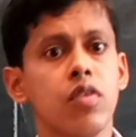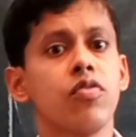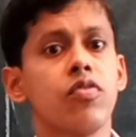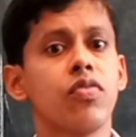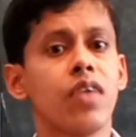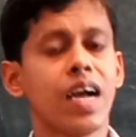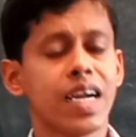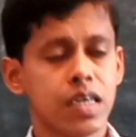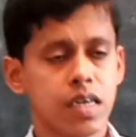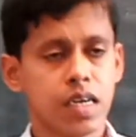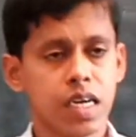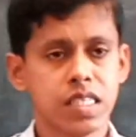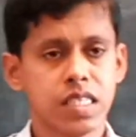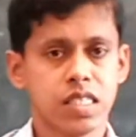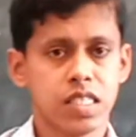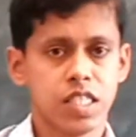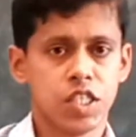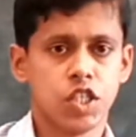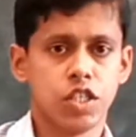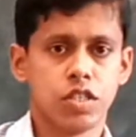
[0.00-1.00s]

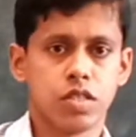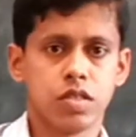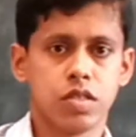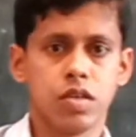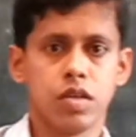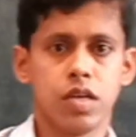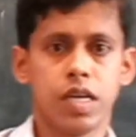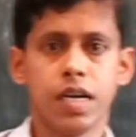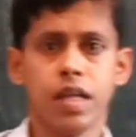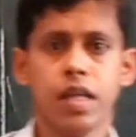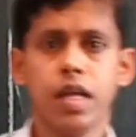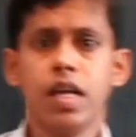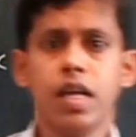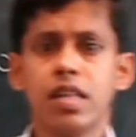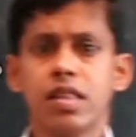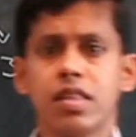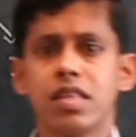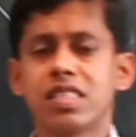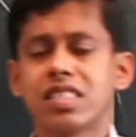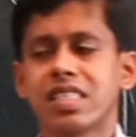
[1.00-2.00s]
Factorization. Alright.
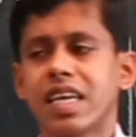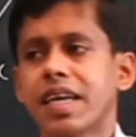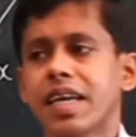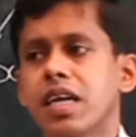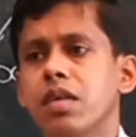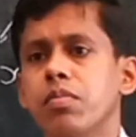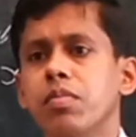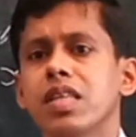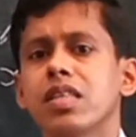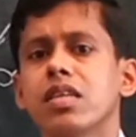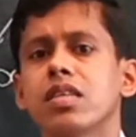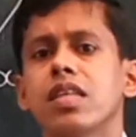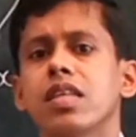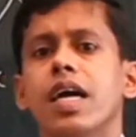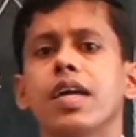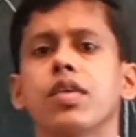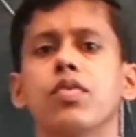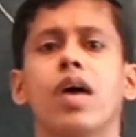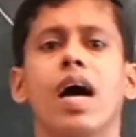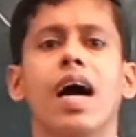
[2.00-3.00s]
The second method
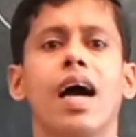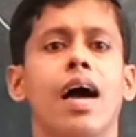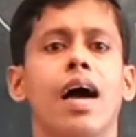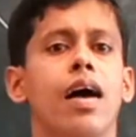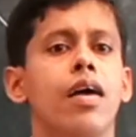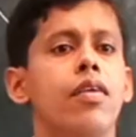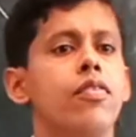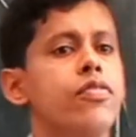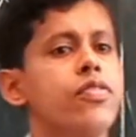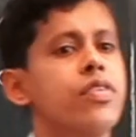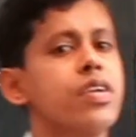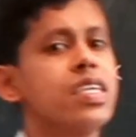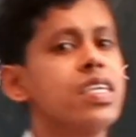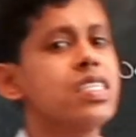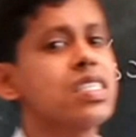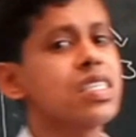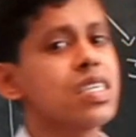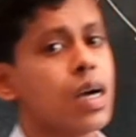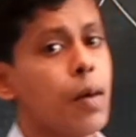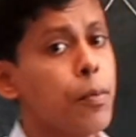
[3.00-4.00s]
that you have
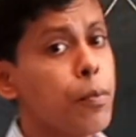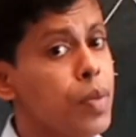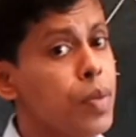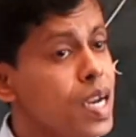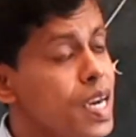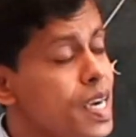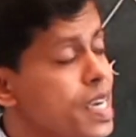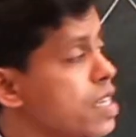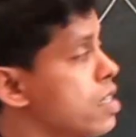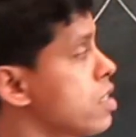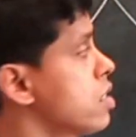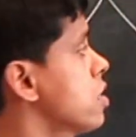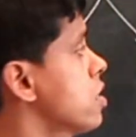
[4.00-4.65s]
is completing the